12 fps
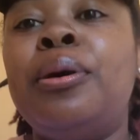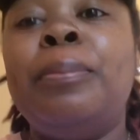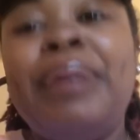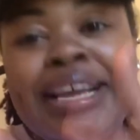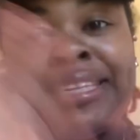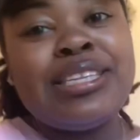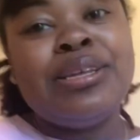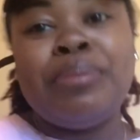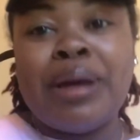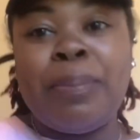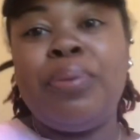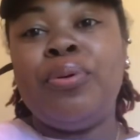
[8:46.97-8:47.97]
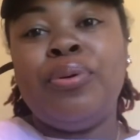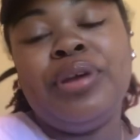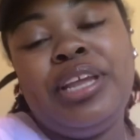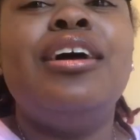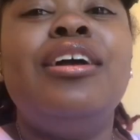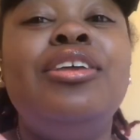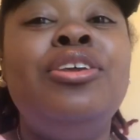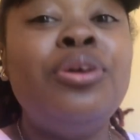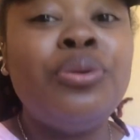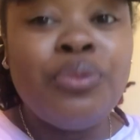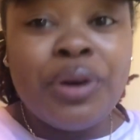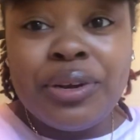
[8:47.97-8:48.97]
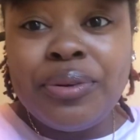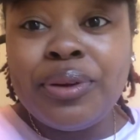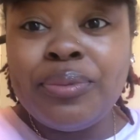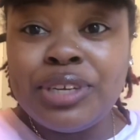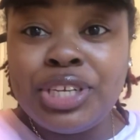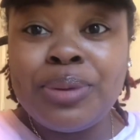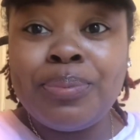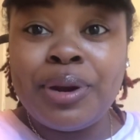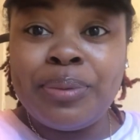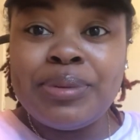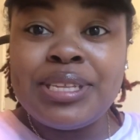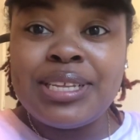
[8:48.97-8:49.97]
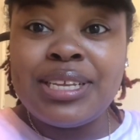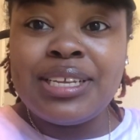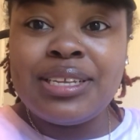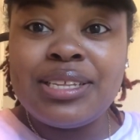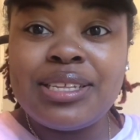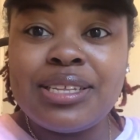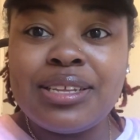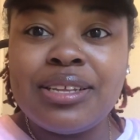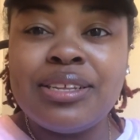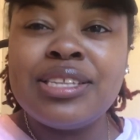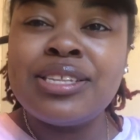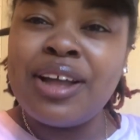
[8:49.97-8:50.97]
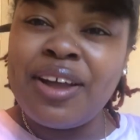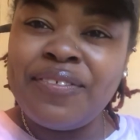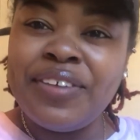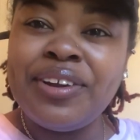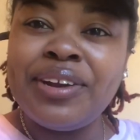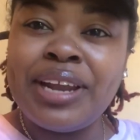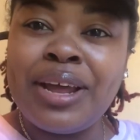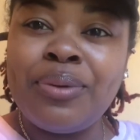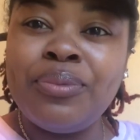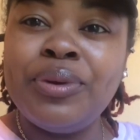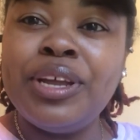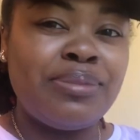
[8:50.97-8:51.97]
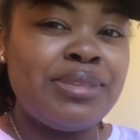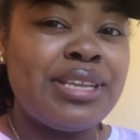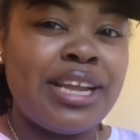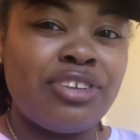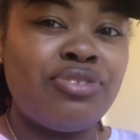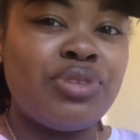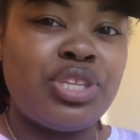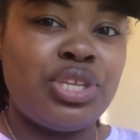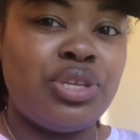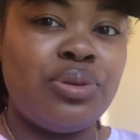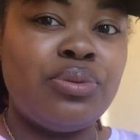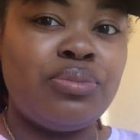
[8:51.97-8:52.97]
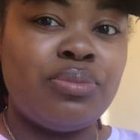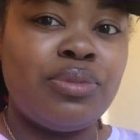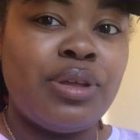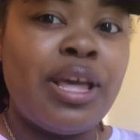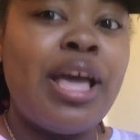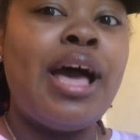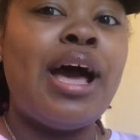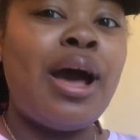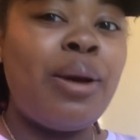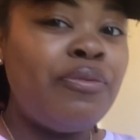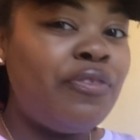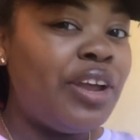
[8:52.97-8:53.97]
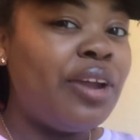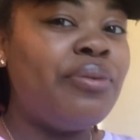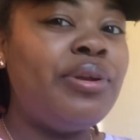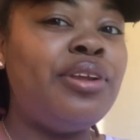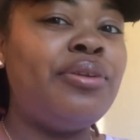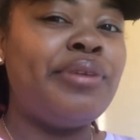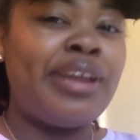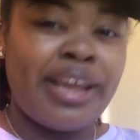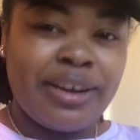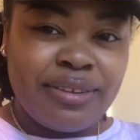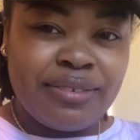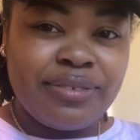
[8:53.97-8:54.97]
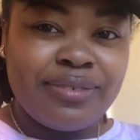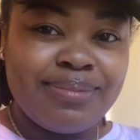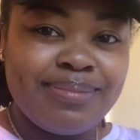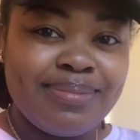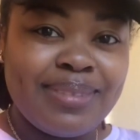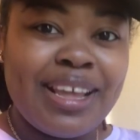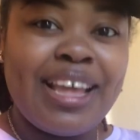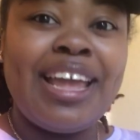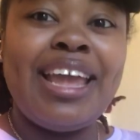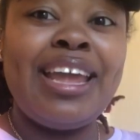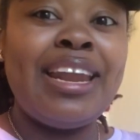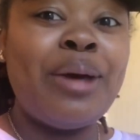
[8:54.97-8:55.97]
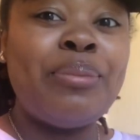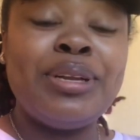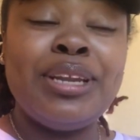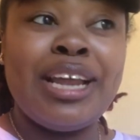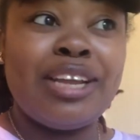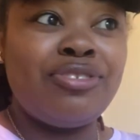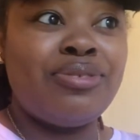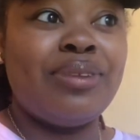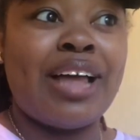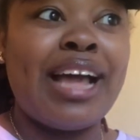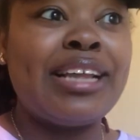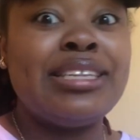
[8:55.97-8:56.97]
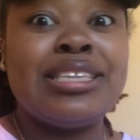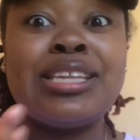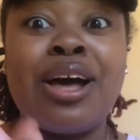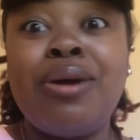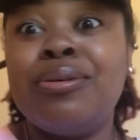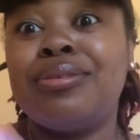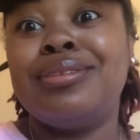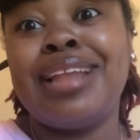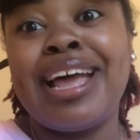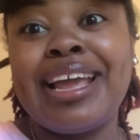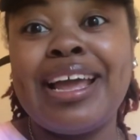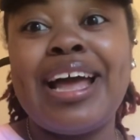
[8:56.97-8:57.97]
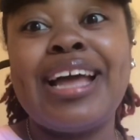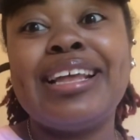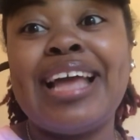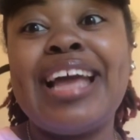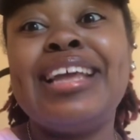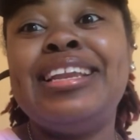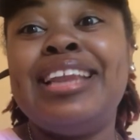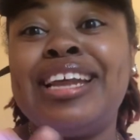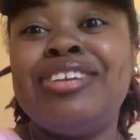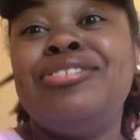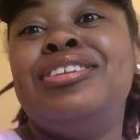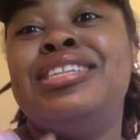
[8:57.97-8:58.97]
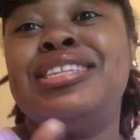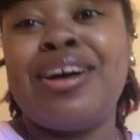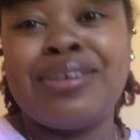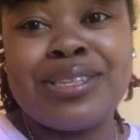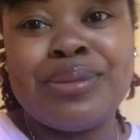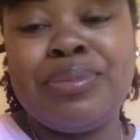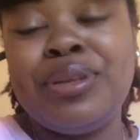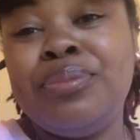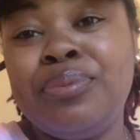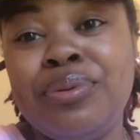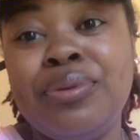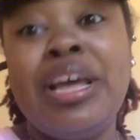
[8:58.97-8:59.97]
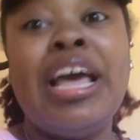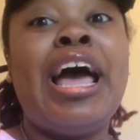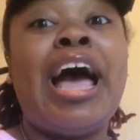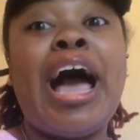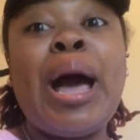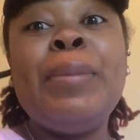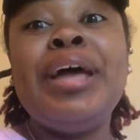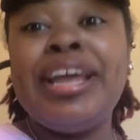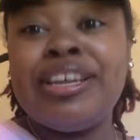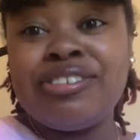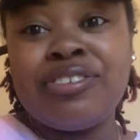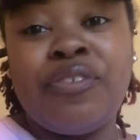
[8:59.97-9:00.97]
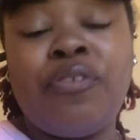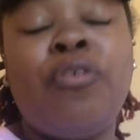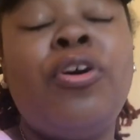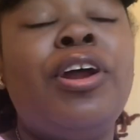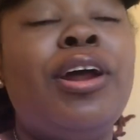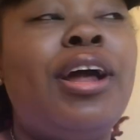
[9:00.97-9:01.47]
Back to my point. You're wondering what your purpose is? Start figuring out what comes natural to you. I'm very creative, and I can talk. Like, I can naturally talk to people. I'm an extrovert.